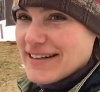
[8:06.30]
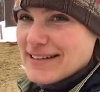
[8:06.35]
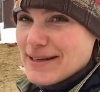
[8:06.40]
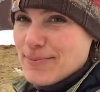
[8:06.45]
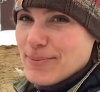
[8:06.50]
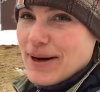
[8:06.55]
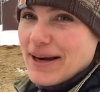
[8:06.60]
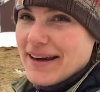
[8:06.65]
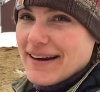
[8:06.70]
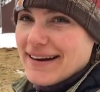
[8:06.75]
I
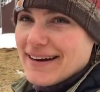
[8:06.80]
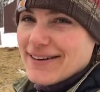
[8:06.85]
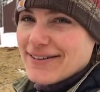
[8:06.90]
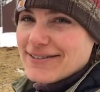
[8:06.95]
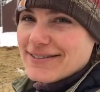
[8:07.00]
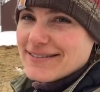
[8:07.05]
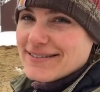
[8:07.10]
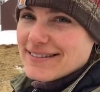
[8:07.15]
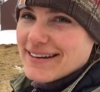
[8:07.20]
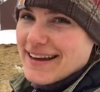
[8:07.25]
did bring it out.
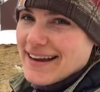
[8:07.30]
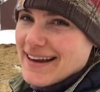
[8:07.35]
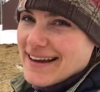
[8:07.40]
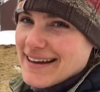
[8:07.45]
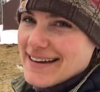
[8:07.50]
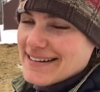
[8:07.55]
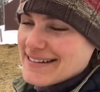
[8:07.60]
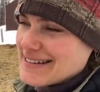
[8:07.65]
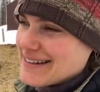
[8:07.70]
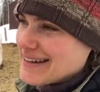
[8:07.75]

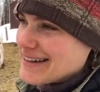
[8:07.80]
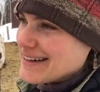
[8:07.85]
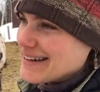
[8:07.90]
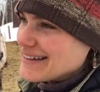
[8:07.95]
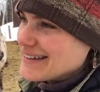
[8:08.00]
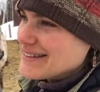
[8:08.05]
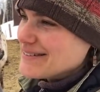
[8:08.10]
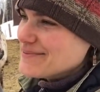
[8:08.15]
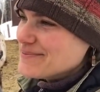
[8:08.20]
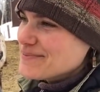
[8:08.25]
And
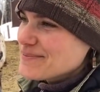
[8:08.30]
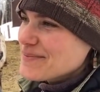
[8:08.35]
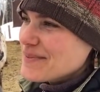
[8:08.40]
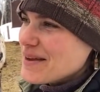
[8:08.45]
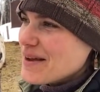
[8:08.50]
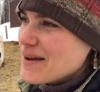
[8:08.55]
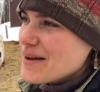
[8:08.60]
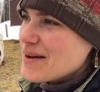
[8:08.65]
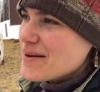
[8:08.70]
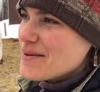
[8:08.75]

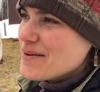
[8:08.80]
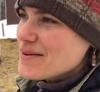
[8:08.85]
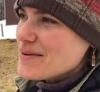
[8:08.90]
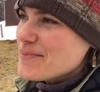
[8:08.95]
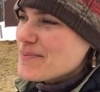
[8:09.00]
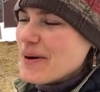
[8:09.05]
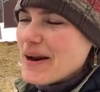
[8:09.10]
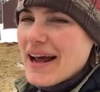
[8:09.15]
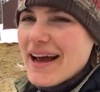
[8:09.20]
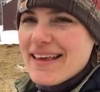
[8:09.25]

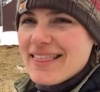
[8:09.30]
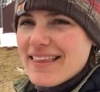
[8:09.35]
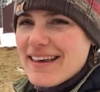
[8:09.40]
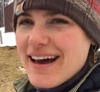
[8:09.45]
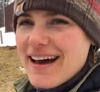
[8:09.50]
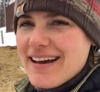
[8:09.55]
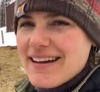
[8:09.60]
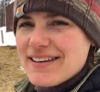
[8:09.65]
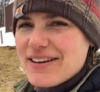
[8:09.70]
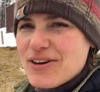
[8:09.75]
but I
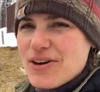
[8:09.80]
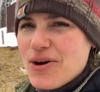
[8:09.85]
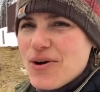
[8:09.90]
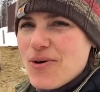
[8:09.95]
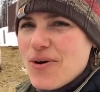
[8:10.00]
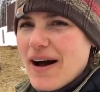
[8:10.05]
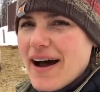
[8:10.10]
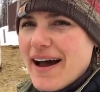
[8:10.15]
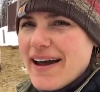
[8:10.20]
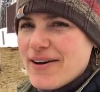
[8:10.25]
thought, you
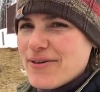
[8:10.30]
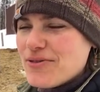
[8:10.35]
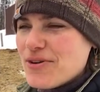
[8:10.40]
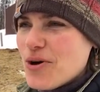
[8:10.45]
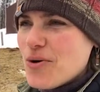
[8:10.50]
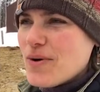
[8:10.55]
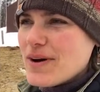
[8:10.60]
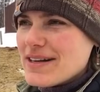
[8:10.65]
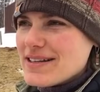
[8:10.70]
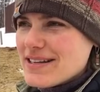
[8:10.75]
know, I don't
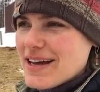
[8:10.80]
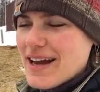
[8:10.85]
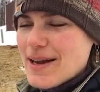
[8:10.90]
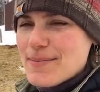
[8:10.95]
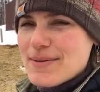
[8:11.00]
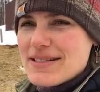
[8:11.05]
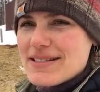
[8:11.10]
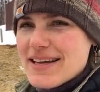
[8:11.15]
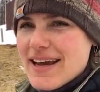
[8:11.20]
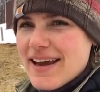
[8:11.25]
know what time
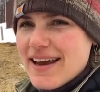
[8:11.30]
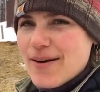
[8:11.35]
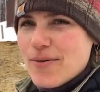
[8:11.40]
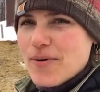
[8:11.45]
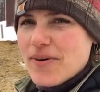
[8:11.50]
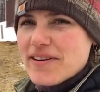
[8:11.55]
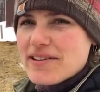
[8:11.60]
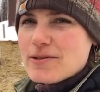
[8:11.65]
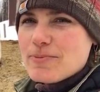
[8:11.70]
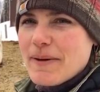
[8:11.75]
of day
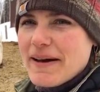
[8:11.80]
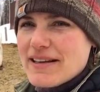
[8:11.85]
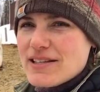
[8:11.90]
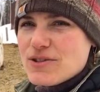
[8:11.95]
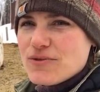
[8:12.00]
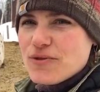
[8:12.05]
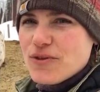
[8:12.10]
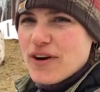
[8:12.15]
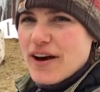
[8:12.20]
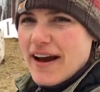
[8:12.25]
works
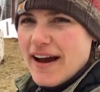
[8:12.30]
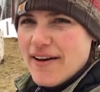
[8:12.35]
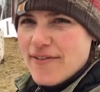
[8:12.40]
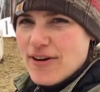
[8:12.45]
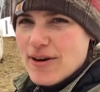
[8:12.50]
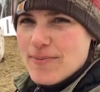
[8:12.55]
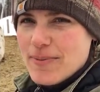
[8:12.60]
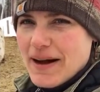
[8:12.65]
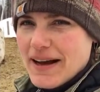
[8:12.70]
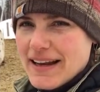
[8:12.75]
best for
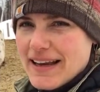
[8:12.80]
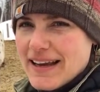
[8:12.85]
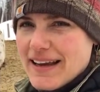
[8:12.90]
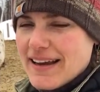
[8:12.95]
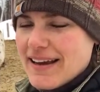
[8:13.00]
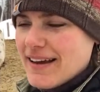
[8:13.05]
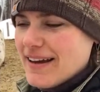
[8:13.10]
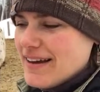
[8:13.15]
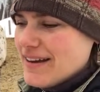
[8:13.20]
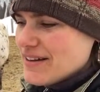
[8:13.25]
everybody.
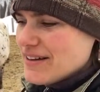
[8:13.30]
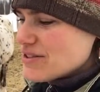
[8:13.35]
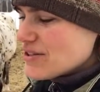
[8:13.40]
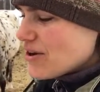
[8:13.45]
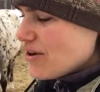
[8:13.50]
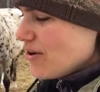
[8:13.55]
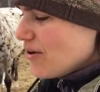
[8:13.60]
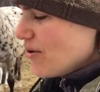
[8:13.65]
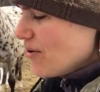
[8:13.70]
So